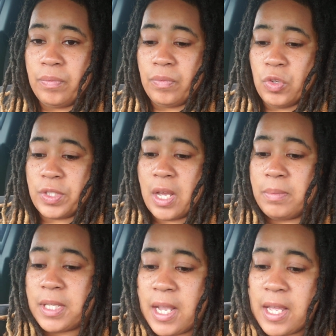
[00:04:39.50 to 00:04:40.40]
You see what I'm
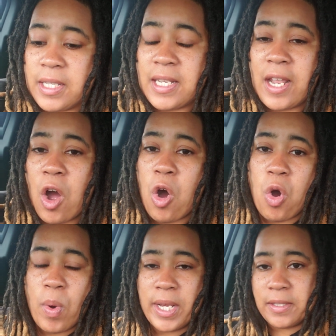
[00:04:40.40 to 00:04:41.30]
saying? It's not
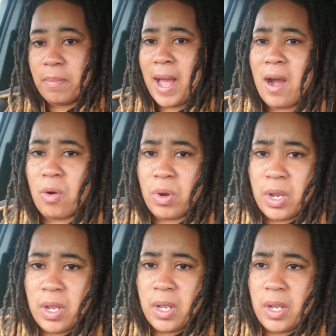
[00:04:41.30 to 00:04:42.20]
always about
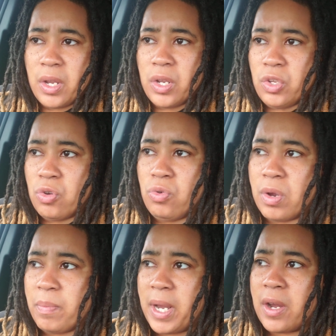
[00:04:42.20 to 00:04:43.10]
you
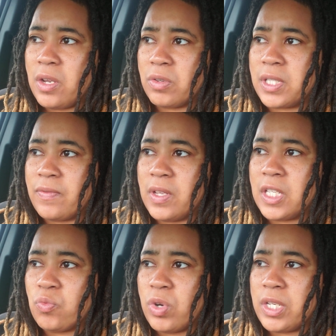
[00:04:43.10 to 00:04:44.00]
comparing yourself.
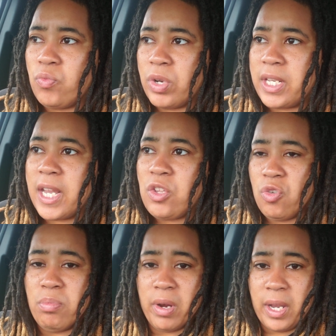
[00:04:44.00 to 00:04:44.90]
It's what can you
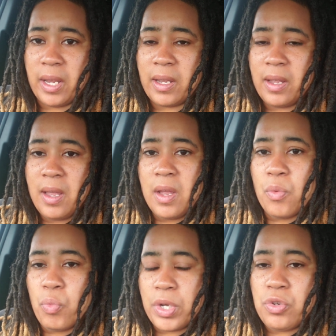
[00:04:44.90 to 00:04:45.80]
bring?
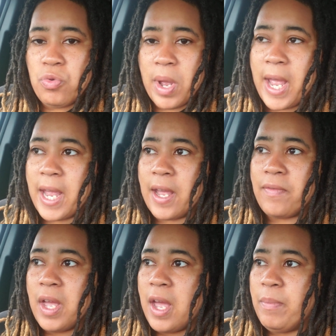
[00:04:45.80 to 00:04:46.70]
What do you have?
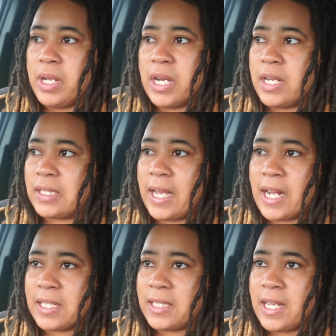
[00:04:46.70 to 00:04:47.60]
Because like
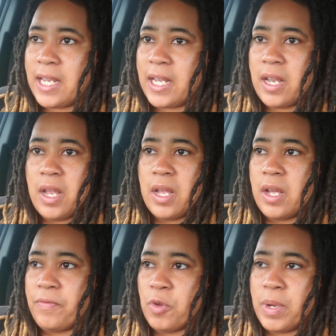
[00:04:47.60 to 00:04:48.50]
I said
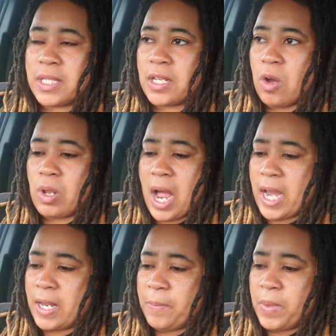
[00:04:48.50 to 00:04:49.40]
a few minutes ago,
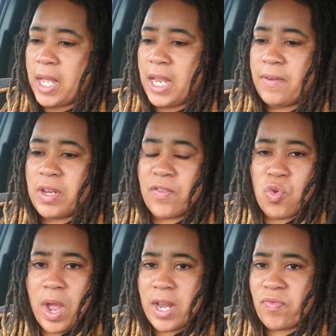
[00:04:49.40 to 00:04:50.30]
like, even if
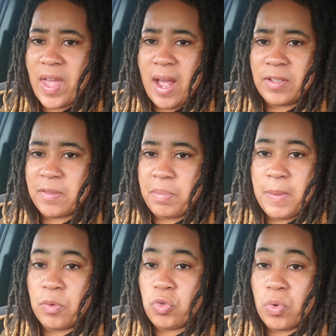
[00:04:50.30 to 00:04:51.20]
you had 1,000
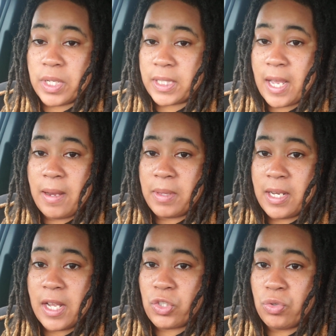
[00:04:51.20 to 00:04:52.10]
people doing the same thing
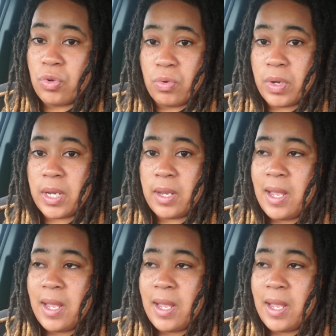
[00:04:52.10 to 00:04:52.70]
that you're doing,